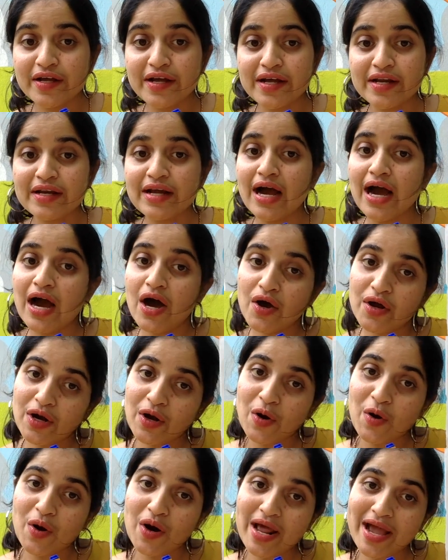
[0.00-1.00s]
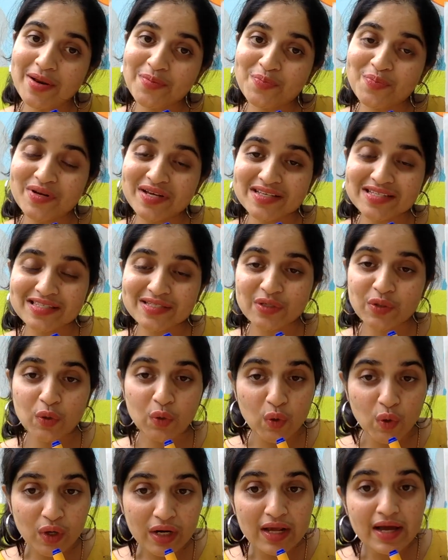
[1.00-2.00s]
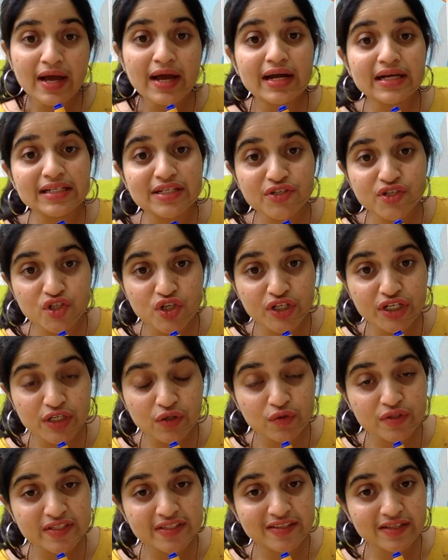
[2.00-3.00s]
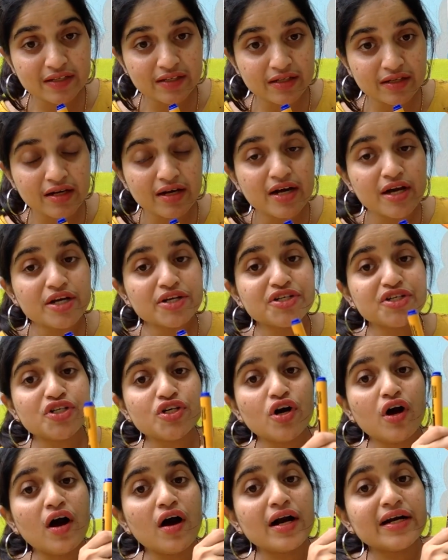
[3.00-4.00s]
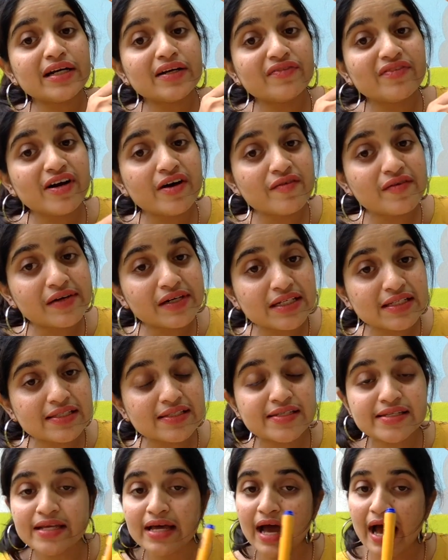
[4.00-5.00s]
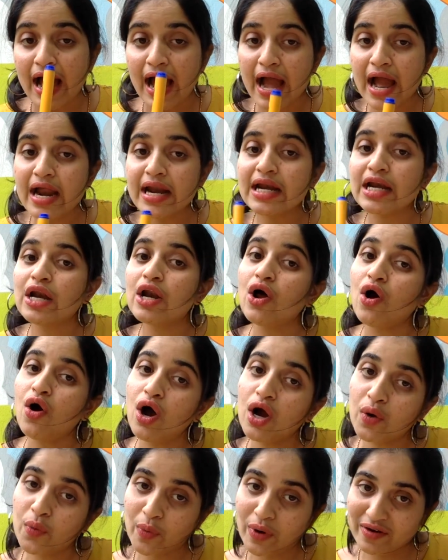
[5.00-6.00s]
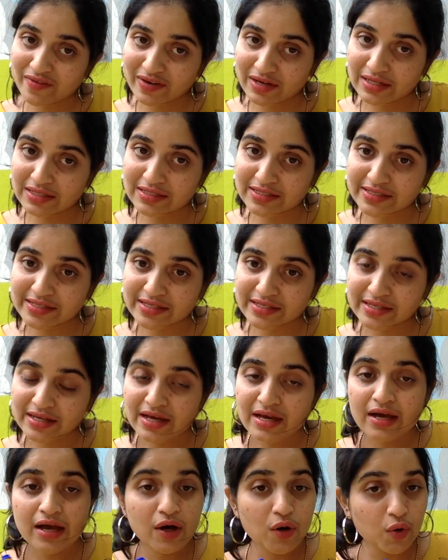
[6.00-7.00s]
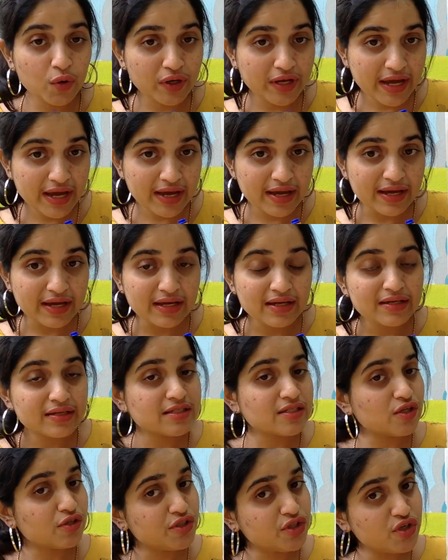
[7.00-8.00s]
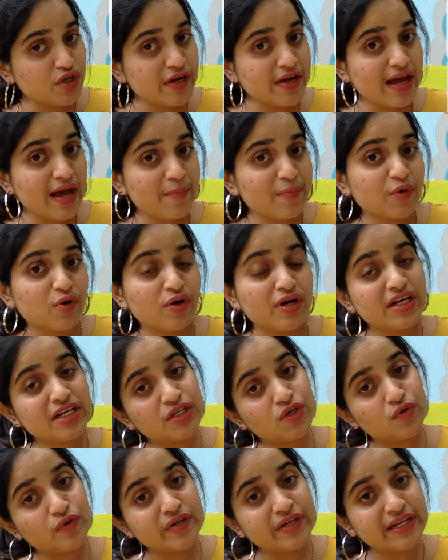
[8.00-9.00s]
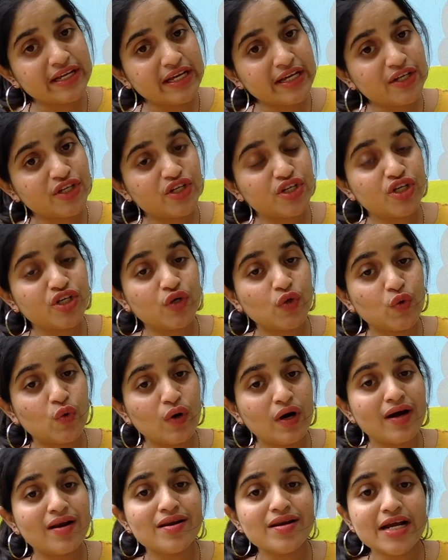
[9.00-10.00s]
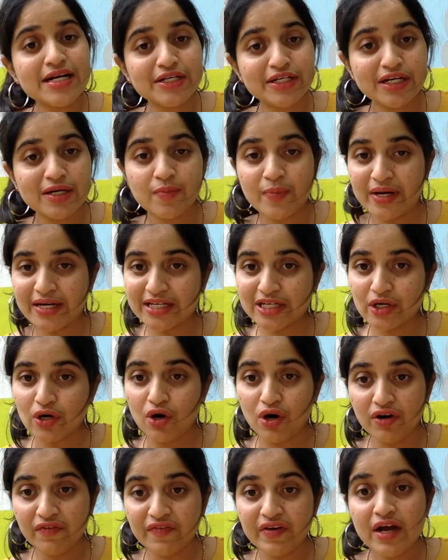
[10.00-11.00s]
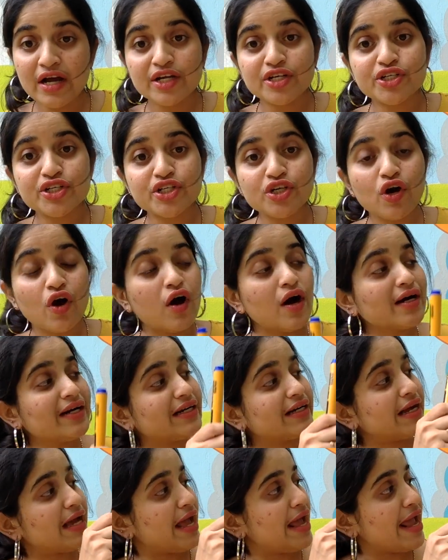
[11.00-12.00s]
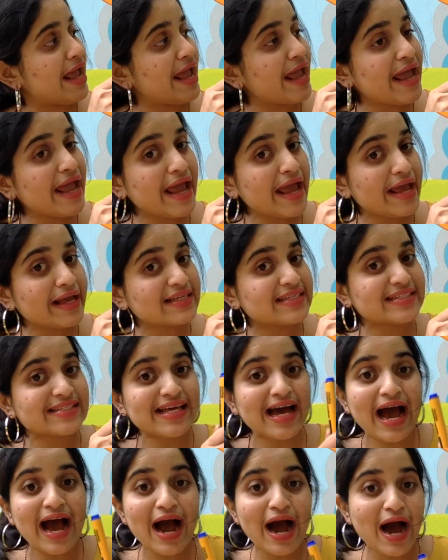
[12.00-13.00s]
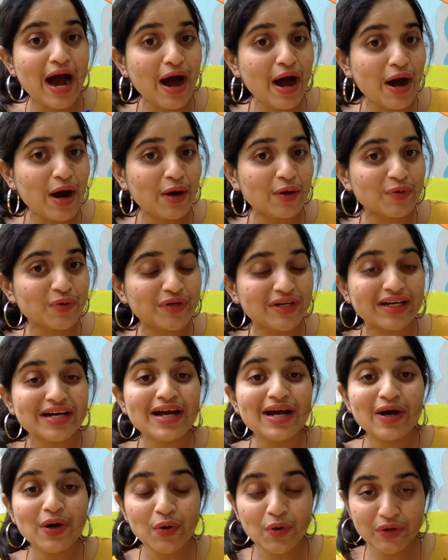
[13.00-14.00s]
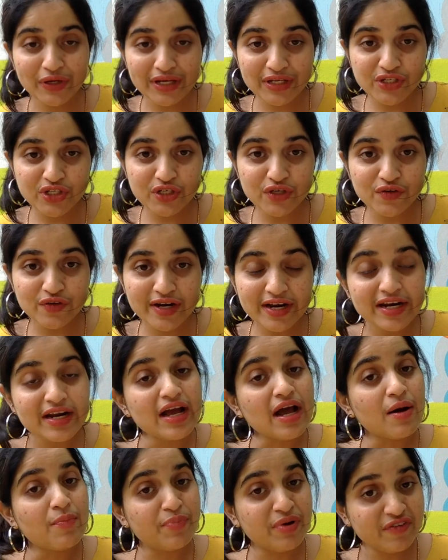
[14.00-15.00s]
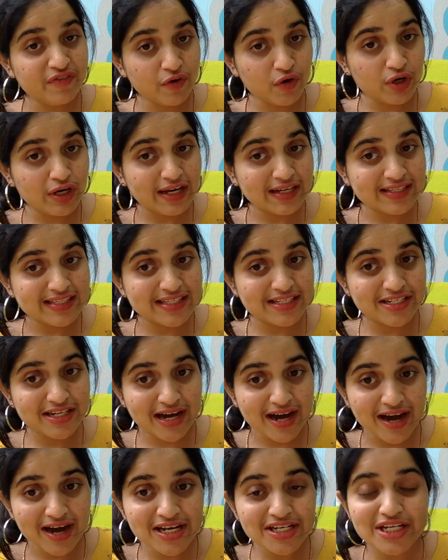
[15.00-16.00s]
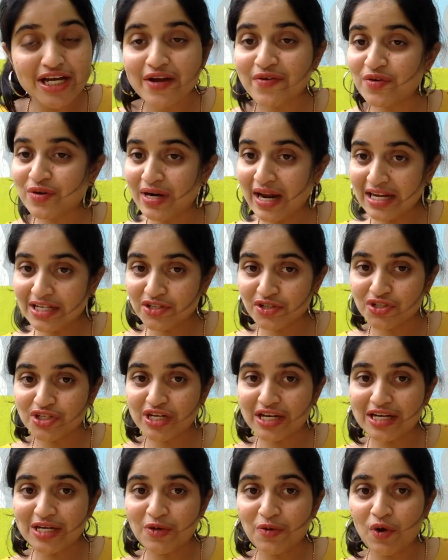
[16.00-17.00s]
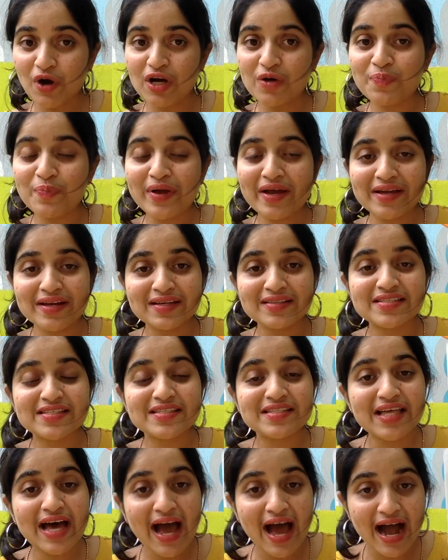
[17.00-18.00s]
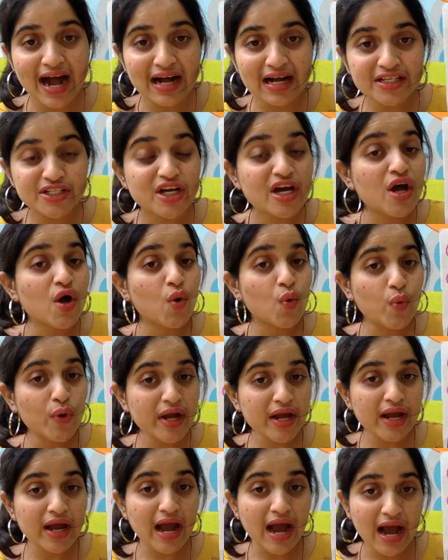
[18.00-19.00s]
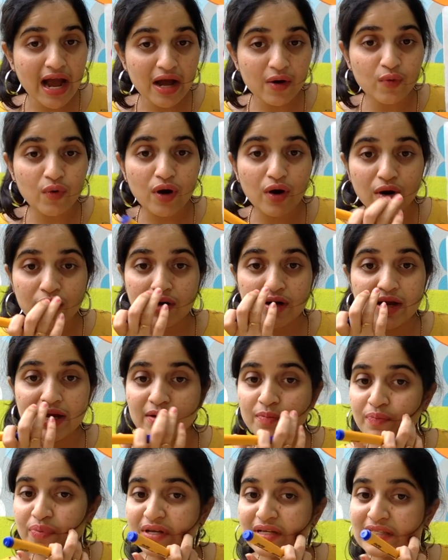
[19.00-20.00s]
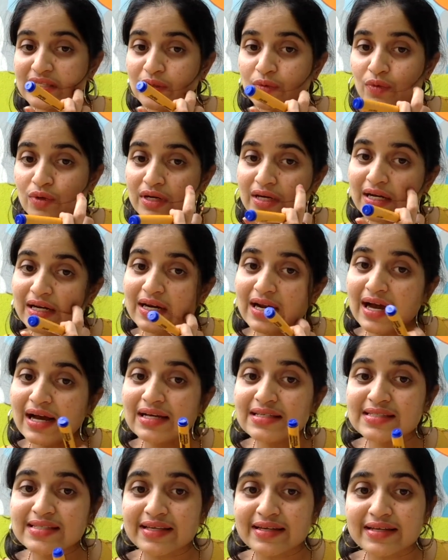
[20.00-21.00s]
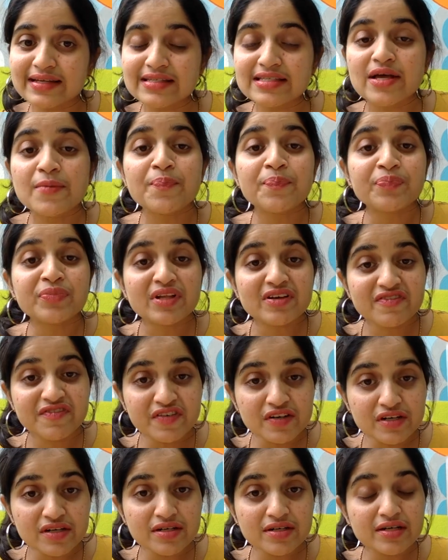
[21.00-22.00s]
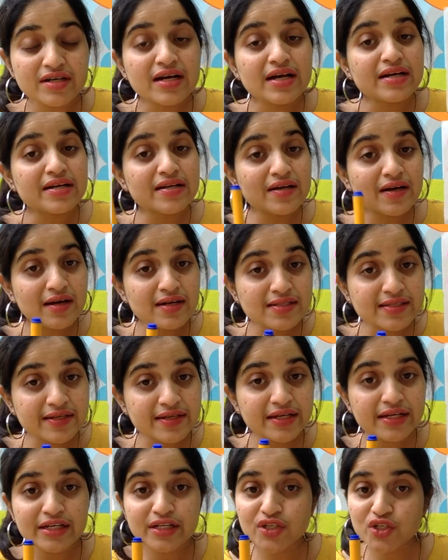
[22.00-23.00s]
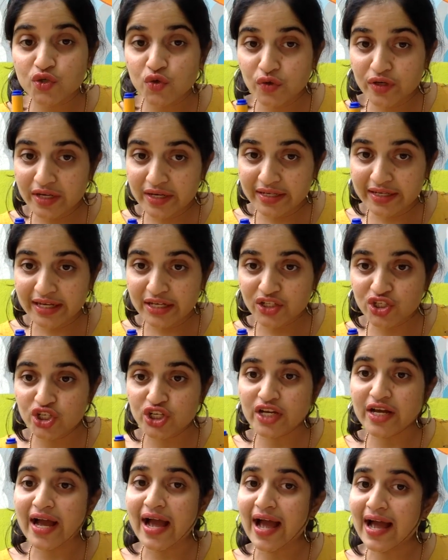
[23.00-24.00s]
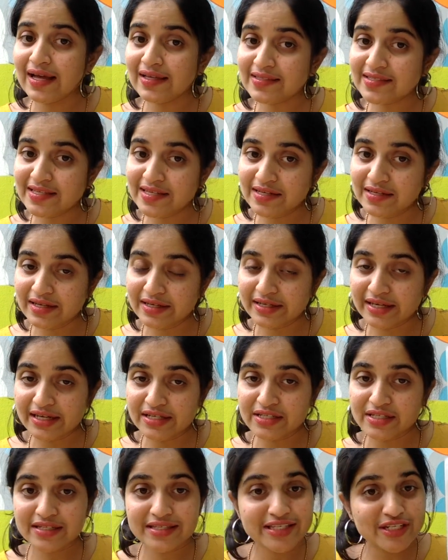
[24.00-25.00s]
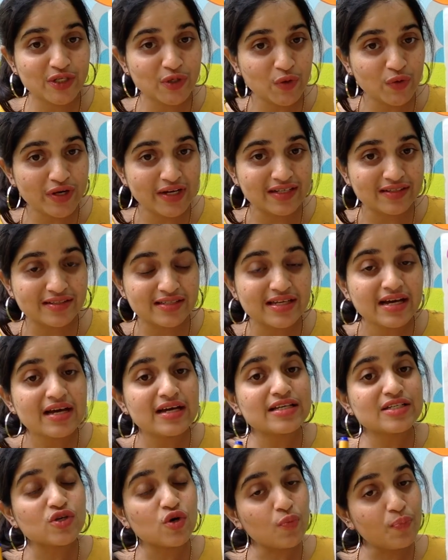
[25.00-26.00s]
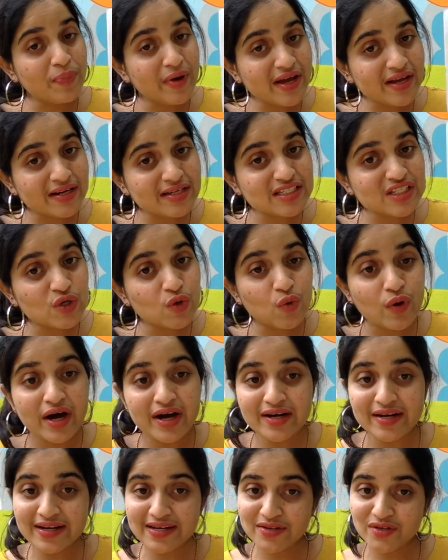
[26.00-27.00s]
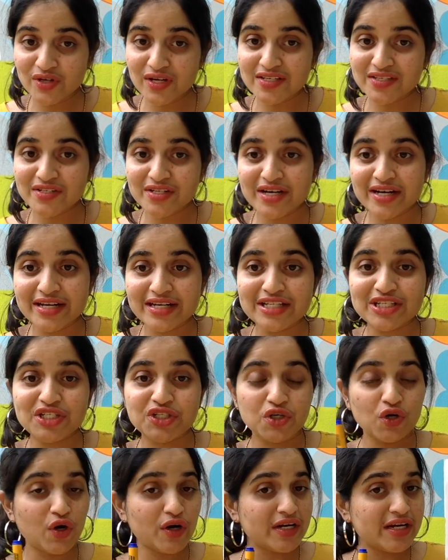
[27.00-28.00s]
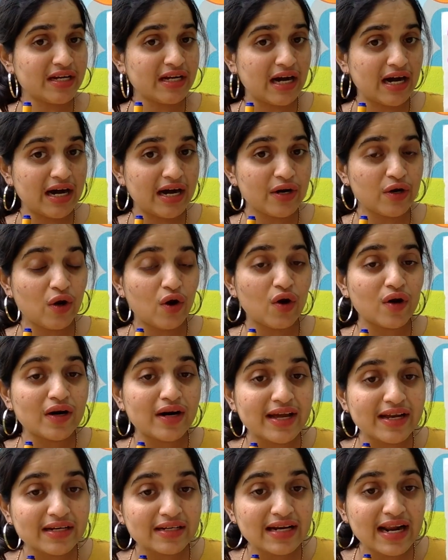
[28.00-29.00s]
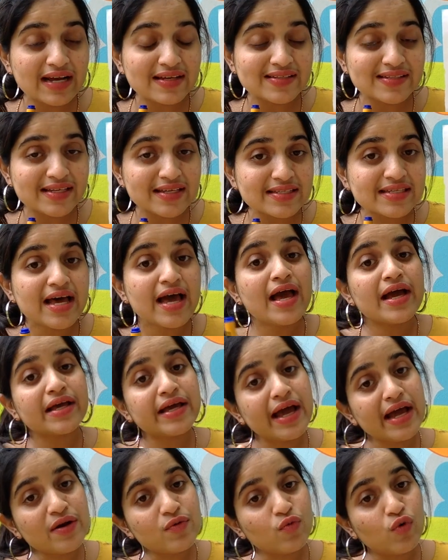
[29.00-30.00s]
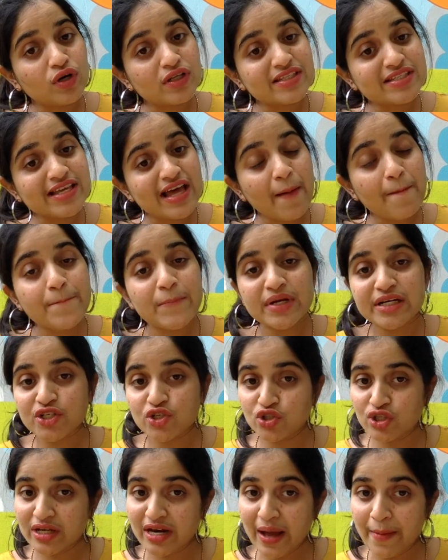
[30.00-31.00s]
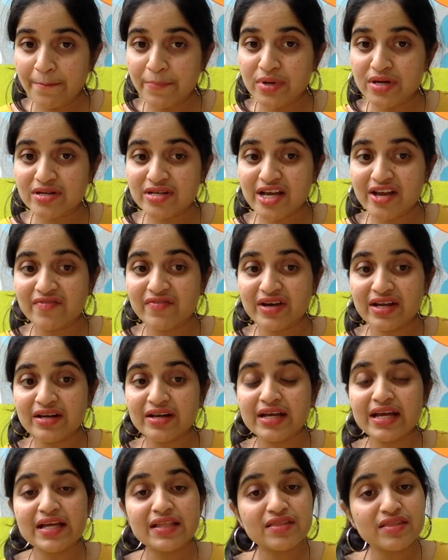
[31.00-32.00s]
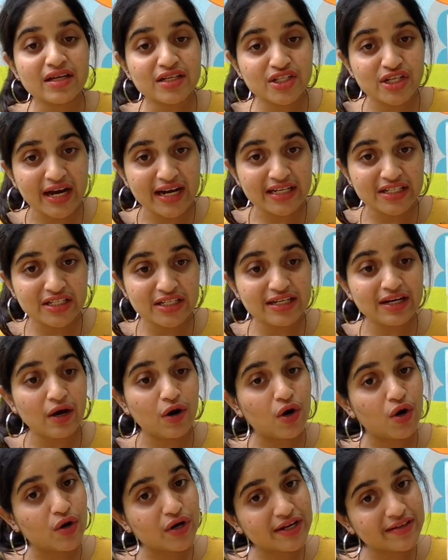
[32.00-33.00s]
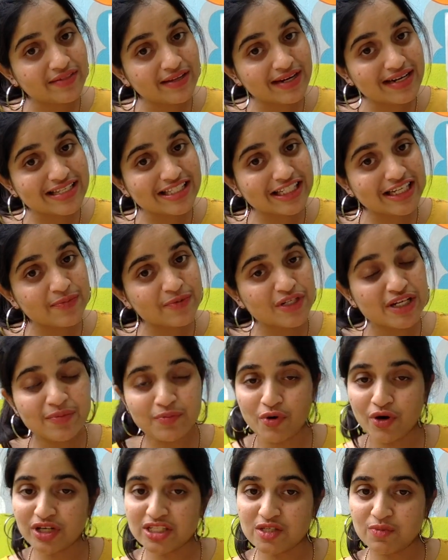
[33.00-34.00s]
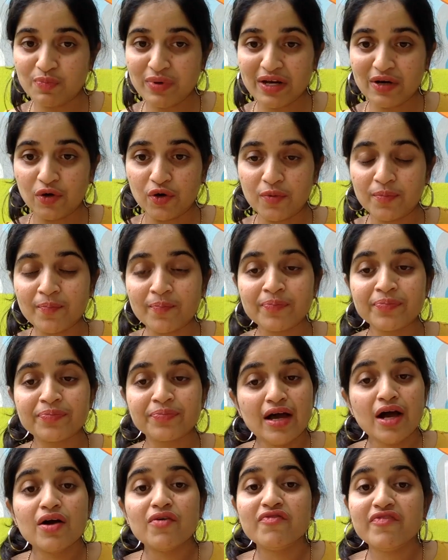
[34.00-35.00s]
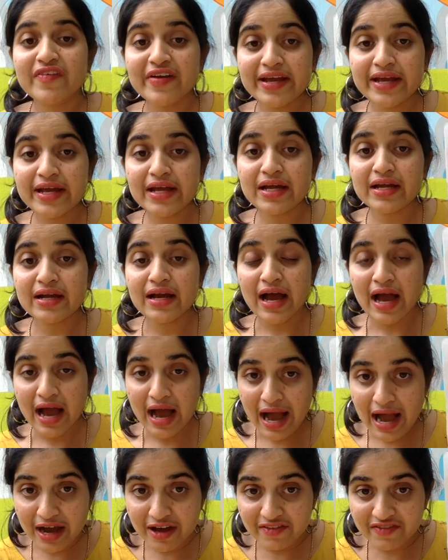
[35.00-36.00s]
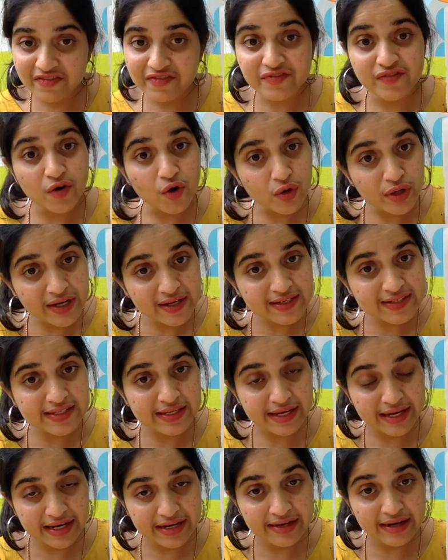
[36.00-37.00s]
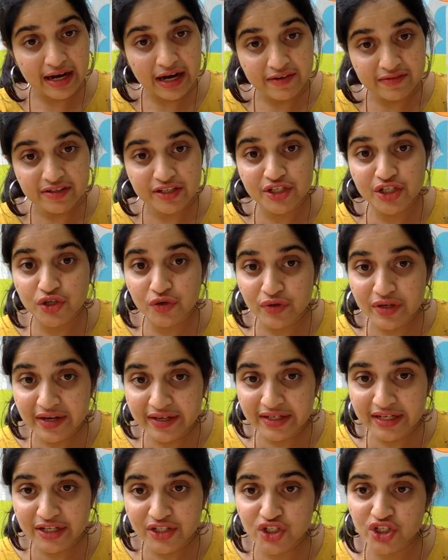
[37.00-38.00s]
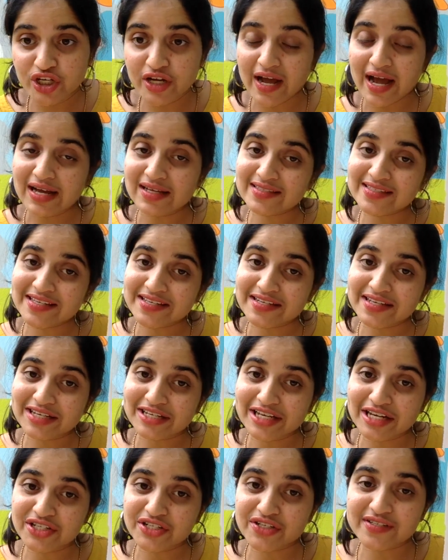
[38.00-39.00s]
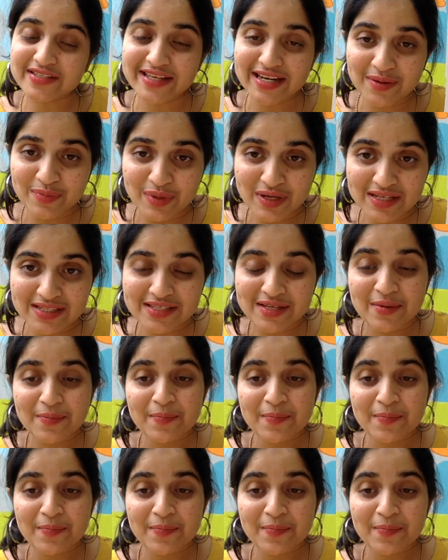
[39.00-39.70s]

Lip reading: in our online preschool introduce the short vowels and long vowels. Okay, so today I am going to teach you a little bit of short A sound. Okay children, before I start, I would like to tell you all parents that we have online preschool classes for nursery, junior KG and senior KG students. So parents who are interested in joining our online classes can WhatsApp me to the number given in the title or in the description box below. We have phonics in our junior KG and senior KG syllabus.